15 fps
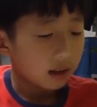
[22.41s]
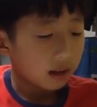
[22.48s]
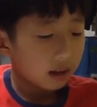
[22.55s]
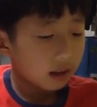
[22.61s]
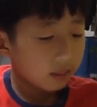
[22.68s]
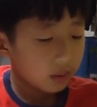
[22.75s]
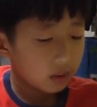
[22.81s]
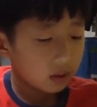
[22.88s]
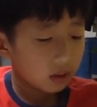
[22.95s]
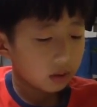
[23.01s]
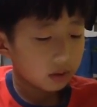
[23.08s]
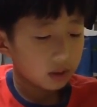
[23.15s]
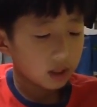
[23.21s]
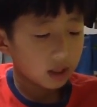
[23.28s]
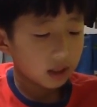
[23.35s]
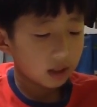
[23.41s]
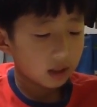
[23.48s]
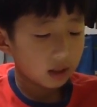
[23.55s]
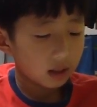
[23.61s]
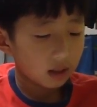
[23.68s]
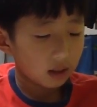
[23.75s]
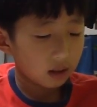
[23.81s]
Even though it
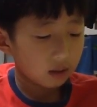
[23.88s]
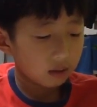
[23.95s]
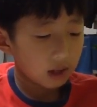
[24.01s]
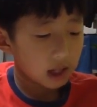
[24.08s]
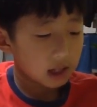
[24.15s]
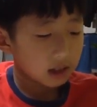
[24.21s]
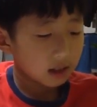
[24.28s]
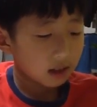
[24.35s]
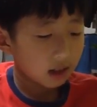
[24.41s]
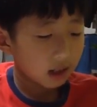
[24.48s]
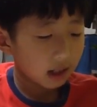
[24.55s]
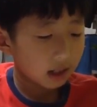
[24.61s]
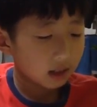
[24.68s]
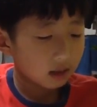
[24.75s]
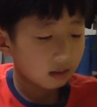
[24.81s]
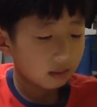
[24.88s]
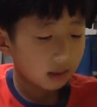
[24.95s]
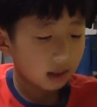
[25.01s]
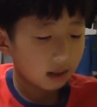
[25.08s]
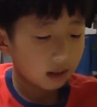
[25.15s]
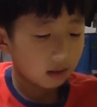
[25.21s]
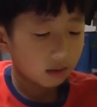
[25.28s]
did not rain, Ella's
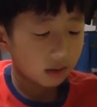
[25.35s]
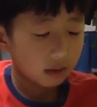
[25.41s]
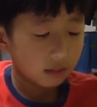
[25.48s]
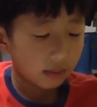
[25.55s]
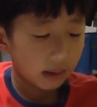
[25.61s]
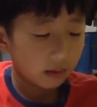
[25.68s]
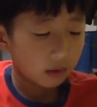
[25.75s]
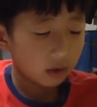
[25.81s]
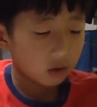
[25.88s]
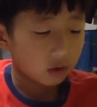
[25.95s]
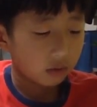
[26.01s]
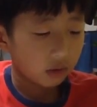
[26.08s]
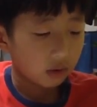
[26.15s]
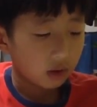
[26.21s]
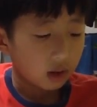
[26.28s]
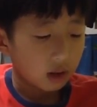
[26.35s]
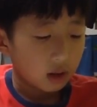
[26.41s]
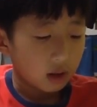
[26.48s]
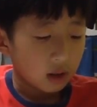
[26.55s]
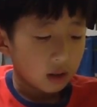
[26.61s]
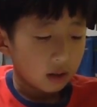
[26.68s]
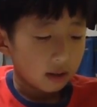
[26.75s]
umbrella was very useful.
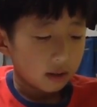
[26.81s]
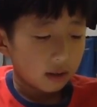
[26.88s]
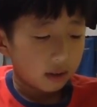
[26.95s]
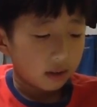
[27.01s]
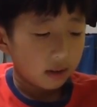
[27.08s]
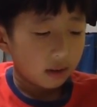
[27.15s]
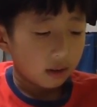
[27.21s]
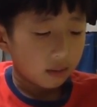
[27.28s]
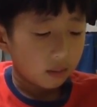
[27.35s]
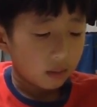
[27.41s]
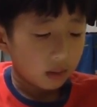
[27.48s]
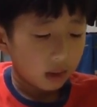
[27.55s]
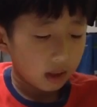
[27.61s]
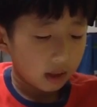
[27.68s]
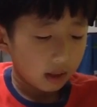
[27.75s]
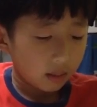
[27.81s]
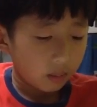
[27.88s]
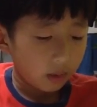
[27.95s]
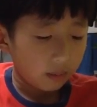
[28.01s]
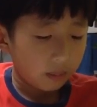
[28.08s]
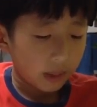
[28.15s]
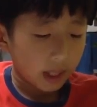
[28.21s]
The umbrella
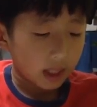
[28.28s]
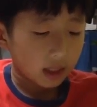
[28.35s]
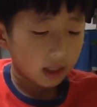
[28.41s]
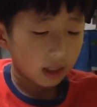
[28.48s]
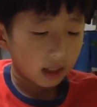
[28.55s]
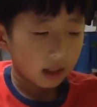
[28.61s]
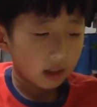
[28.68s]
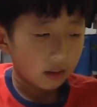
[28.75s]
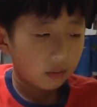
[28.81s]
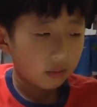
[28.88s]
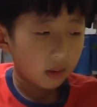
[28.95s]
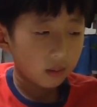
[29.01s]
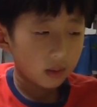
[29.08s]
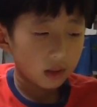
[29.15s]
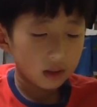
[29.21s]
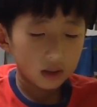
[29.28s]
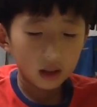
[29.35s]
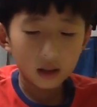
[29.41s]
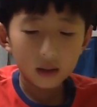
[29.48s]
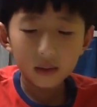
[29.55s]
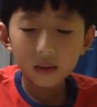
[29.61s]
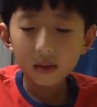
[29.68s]
propelled Ella from the
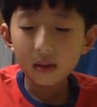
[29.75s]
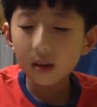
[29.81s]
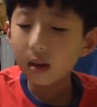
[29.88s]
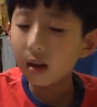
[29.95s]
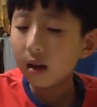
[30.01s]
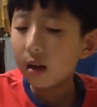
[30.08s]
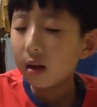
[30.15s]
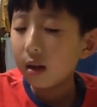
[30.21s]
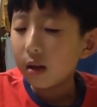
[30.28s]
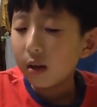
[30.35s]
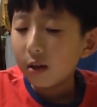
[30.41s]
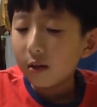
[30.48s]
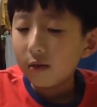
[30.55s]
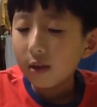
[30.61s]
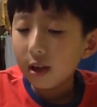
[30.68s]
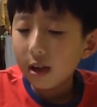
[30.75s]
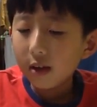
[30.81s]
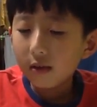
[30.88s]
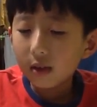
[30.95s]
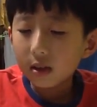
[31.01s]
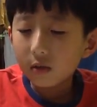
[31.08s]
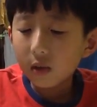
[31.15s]
sun. When it
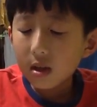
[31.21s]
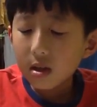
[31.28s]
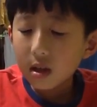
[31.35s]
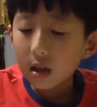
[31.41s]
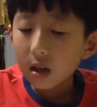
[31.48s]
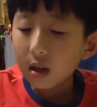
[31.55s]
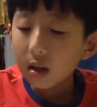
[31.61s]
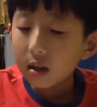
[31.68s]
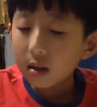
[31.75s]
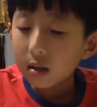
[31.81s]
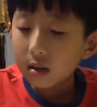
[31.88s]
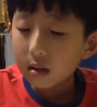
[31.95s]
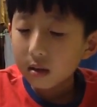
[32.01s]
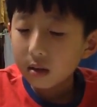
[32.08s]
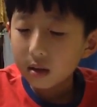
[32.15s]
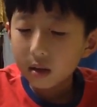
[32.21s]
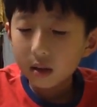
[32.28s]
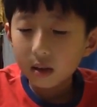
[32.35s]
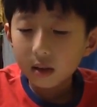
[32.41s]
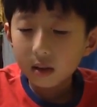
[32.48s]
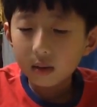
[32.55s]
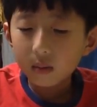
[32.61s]
was windy,
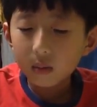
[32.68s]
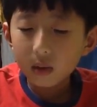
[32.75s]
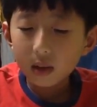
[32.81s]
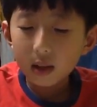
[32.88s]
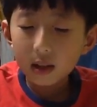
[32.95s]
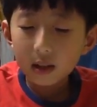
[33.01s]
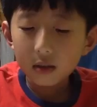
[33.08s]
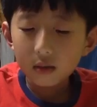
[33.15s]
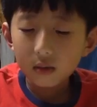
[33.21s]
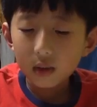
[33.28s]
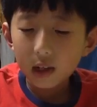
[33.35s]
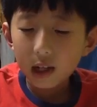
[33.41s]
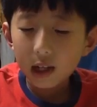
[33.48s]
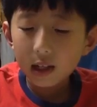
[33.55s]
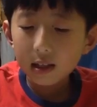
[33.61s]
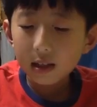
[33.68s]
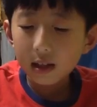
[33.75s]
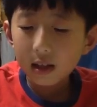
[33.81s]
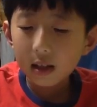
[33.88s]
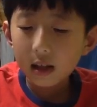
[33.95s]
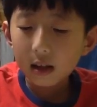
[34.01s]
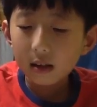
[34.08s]
the umbrella dragged
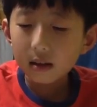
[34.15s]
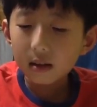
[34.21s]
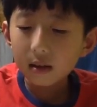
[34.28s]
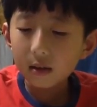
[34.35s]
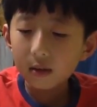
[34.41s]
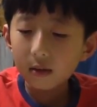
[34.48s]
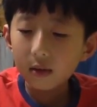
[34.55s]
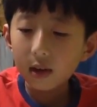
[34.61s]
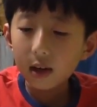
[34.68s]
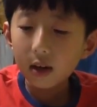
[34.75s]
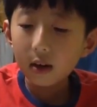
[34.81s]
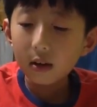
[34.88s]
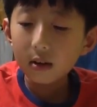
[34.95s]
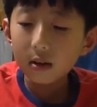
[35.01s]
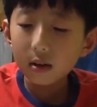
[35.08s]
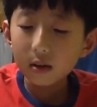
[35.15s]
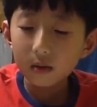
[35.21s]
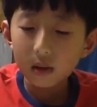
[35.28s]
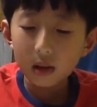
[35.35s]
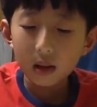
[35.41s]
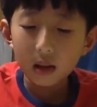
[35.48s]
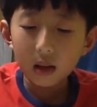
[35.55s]
Ella around the
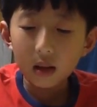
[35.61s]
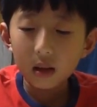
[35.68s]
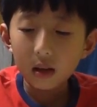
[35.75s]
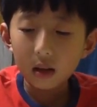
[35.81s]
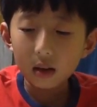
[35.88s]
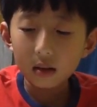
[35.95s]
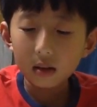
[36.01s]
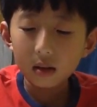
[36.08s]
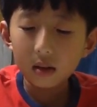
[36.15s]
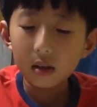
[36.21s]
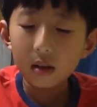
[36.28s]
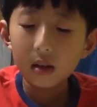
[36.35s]
green garden,